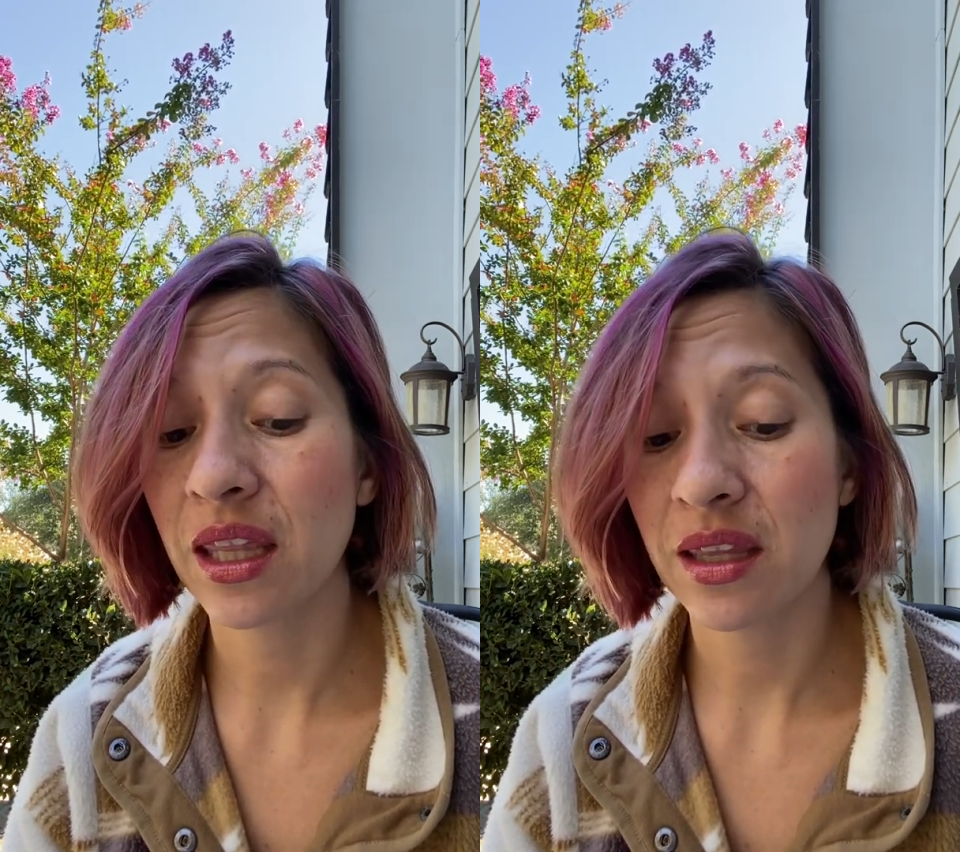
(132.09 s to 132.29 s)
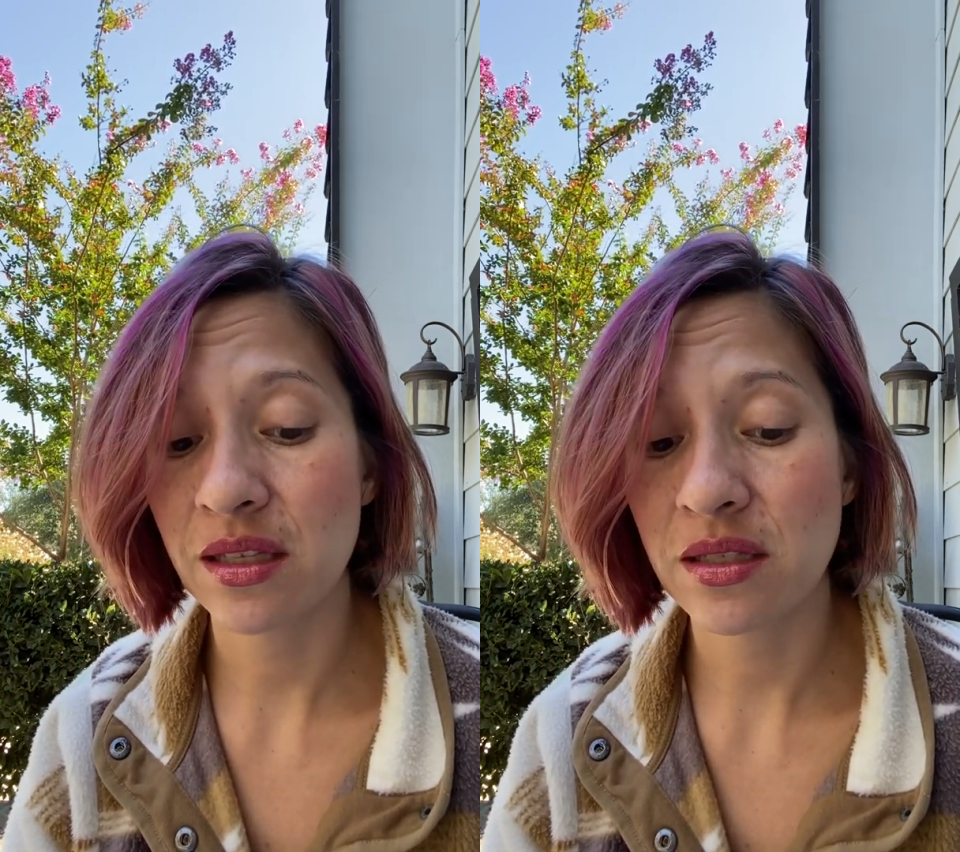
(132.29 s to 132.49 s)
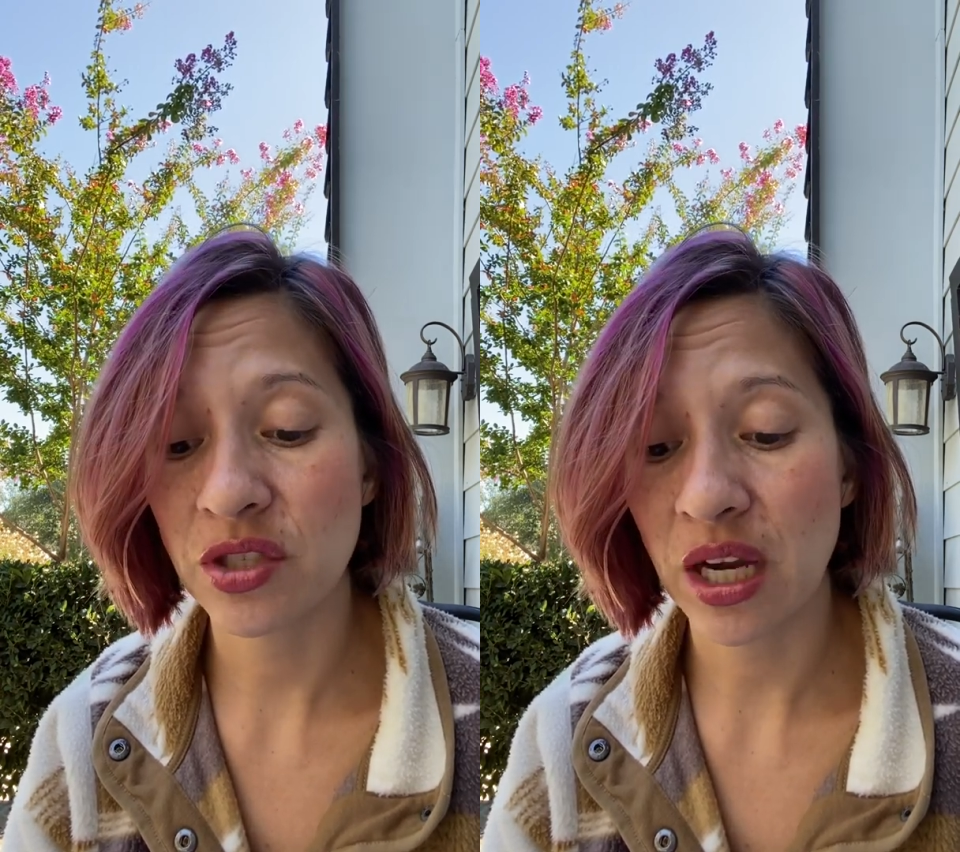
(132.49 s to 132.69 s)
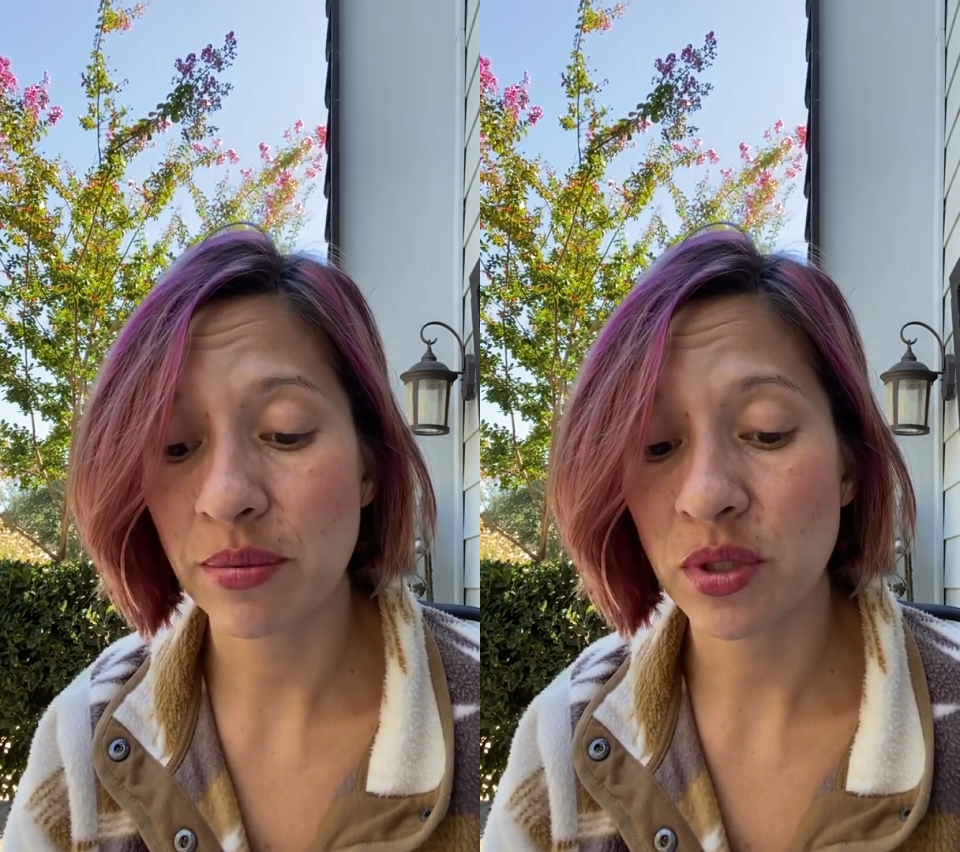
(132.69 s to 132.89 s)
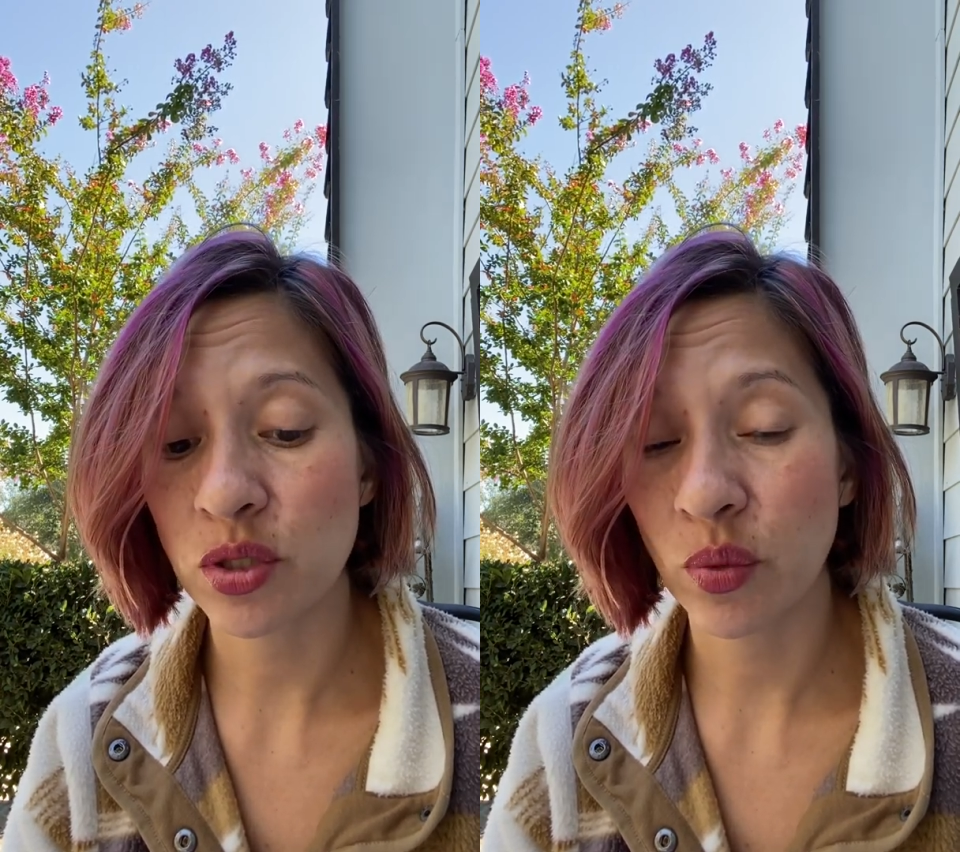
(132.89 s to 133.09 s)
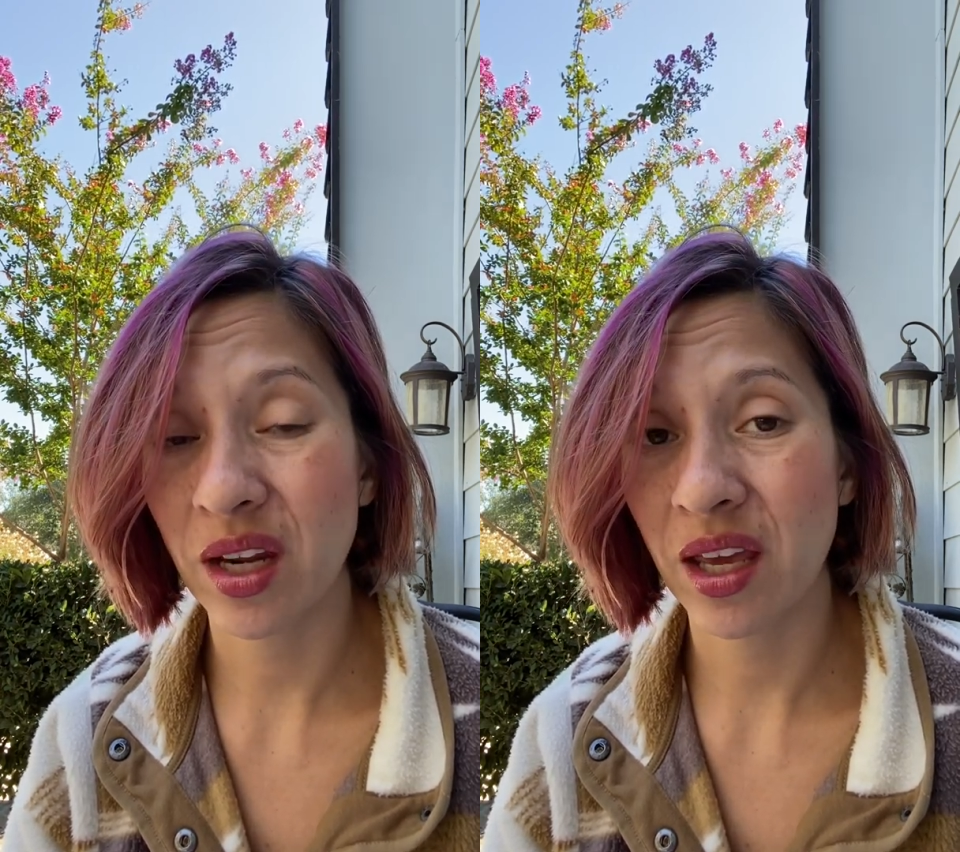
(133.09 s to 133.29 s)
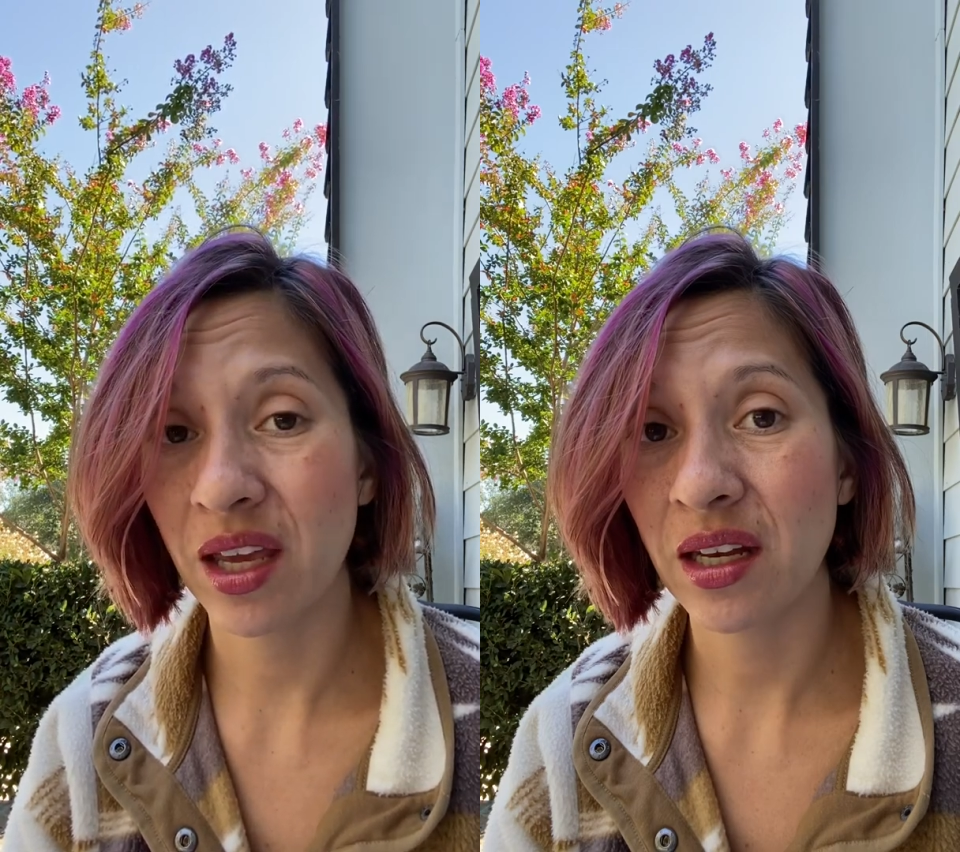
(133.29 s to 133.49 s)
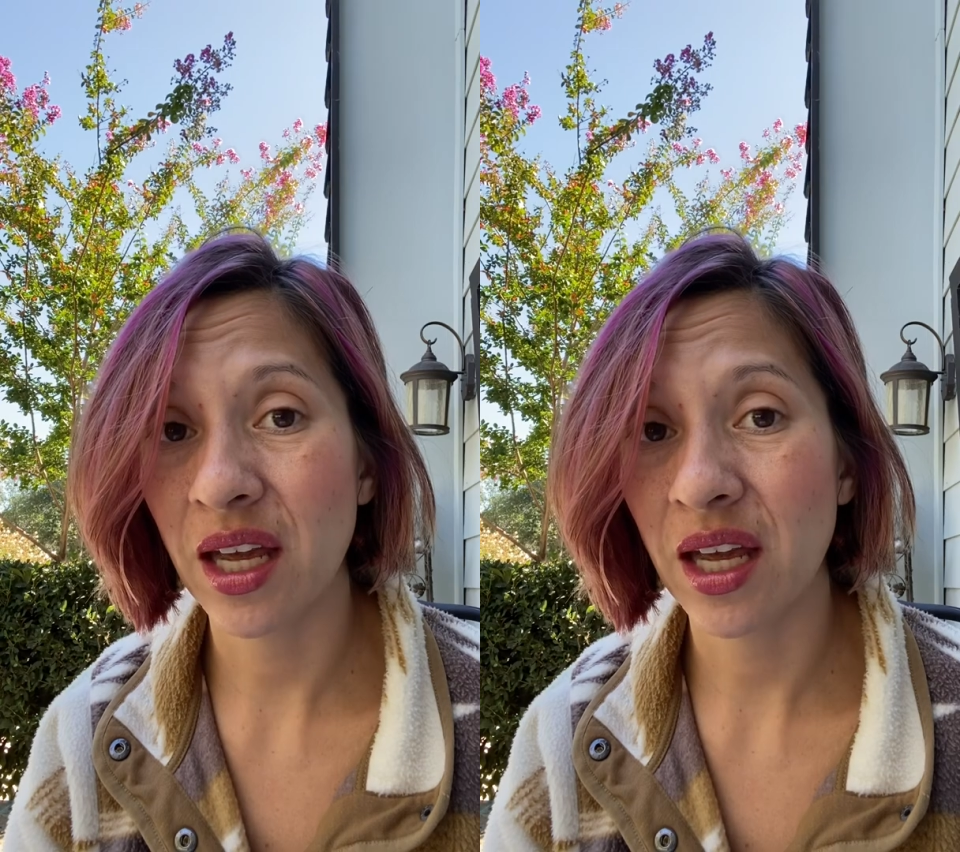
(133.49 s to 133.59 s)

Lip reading: this chapter 28